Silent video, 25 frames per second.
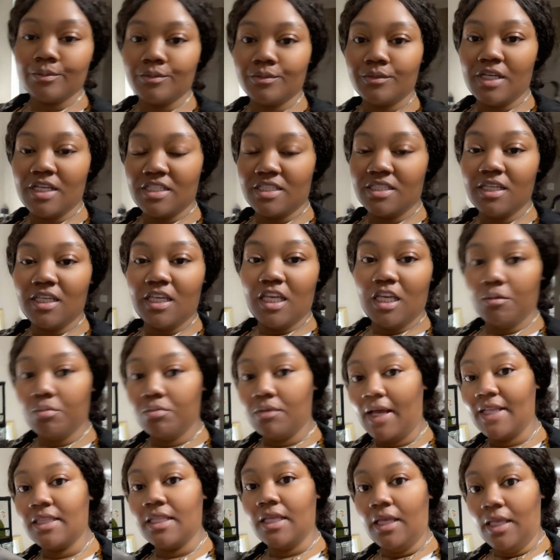Is to keep
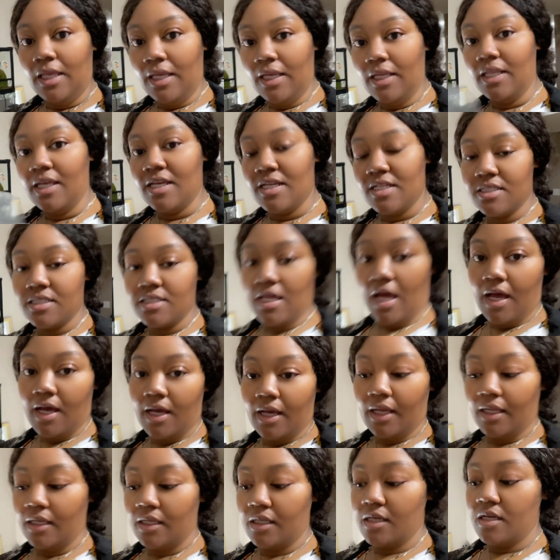like the heat
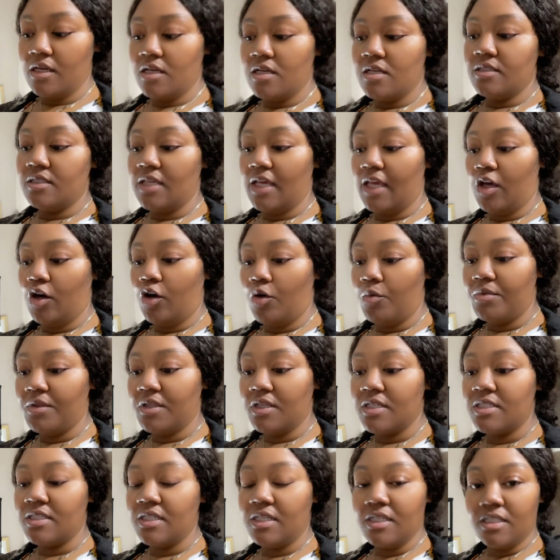inside to help the
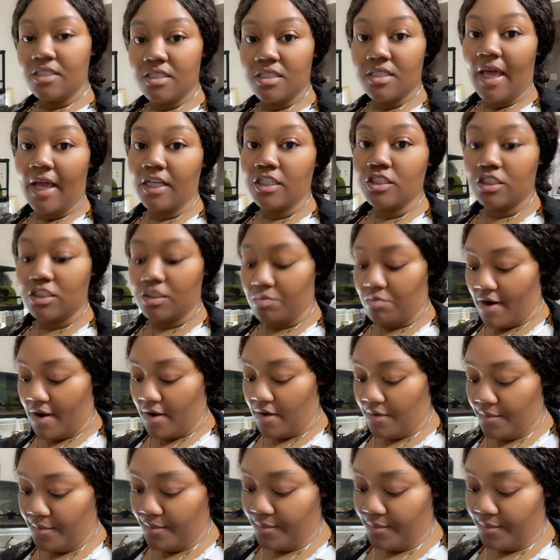seeds actually sprout.